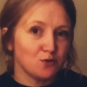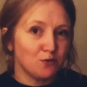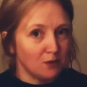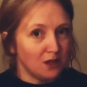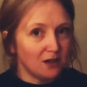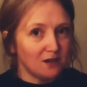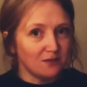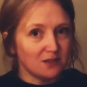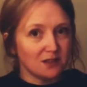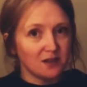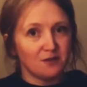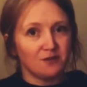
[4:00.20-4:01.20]
normally cover
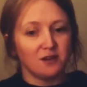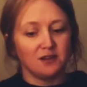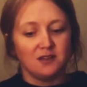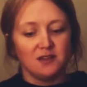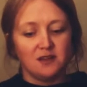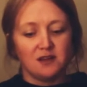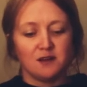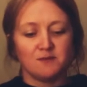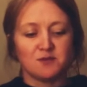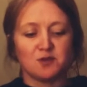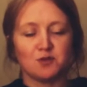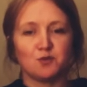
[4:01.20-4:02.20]
to cover,
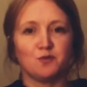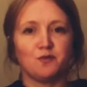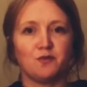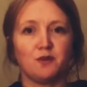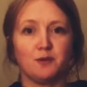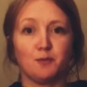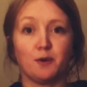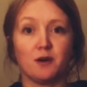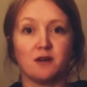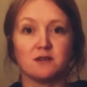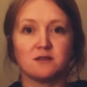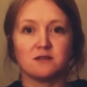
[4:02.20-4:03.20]
so I sort of flick
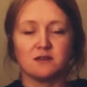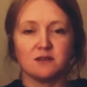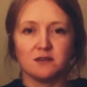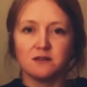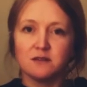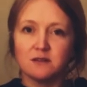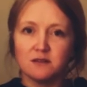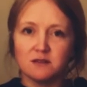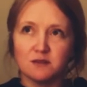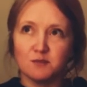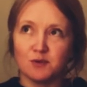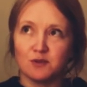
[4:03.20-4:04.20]
past and,
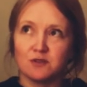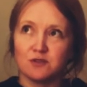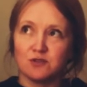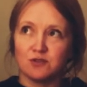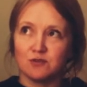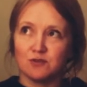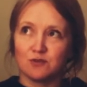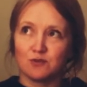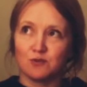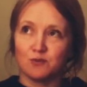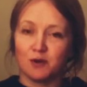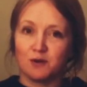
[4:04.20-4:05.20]
to be honest, choose the
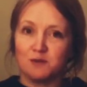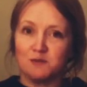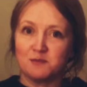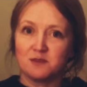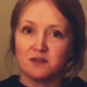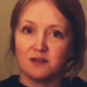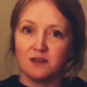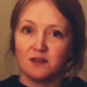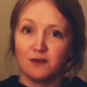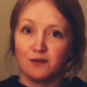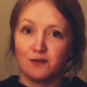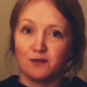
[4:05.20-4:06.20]
short poems
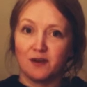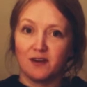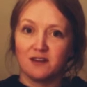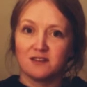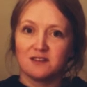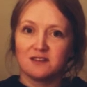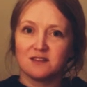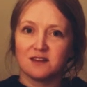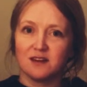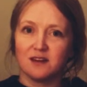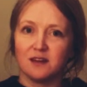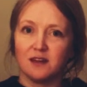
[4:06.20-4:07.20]
first,
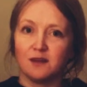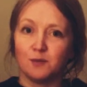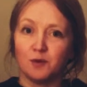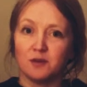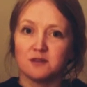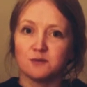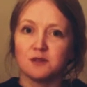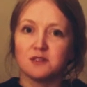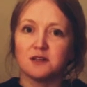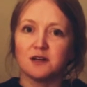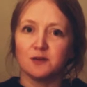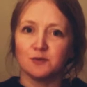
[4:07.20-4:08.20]
and then the ones with the
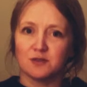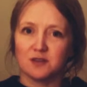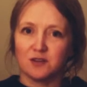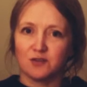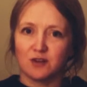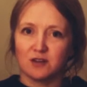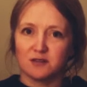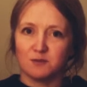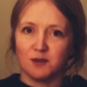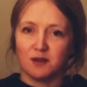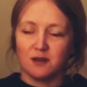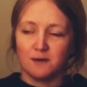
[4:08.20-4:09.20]
titles that attract
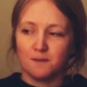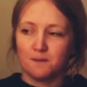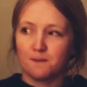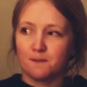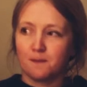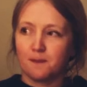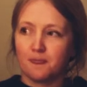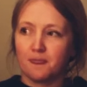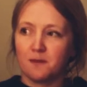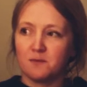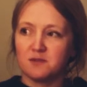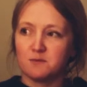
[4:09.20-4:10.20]
me,
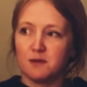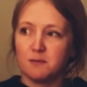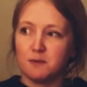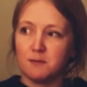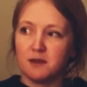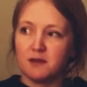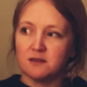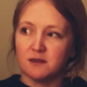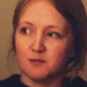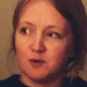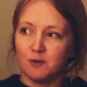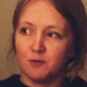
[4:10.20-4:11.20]
which maybe means
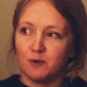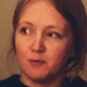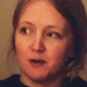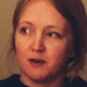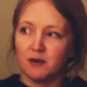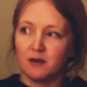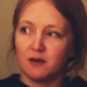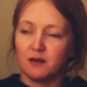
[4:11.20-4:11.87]
I'm not a proper